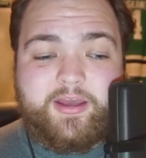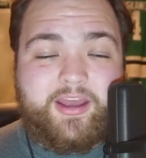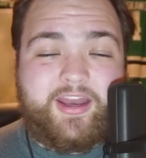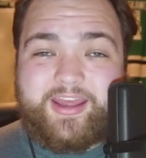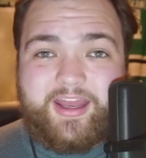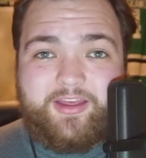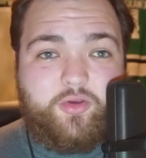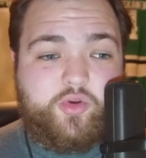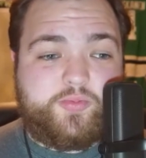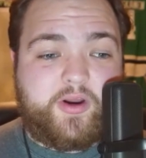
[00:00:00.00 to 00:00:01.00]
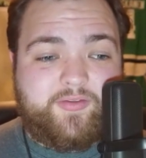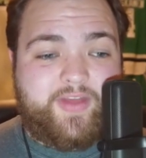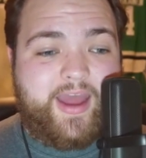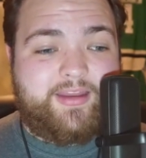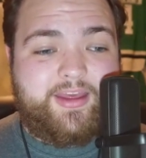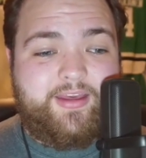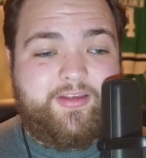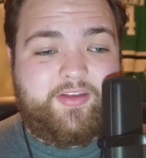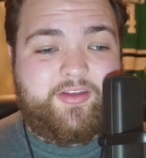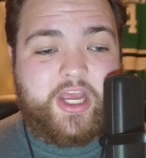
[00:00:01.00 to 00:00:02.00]
And again, a huge part of that
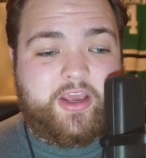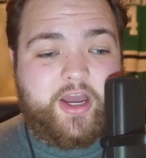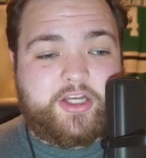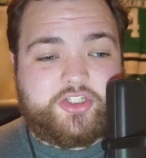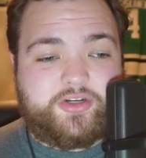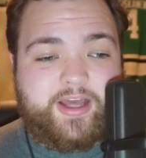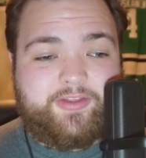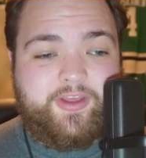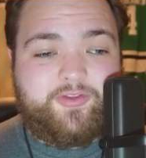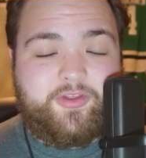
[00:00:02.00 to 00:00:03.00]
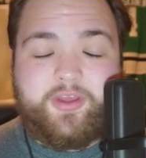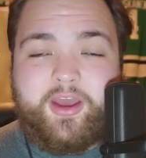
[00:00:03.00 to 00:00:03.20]
is Jake Oettinger, and I think that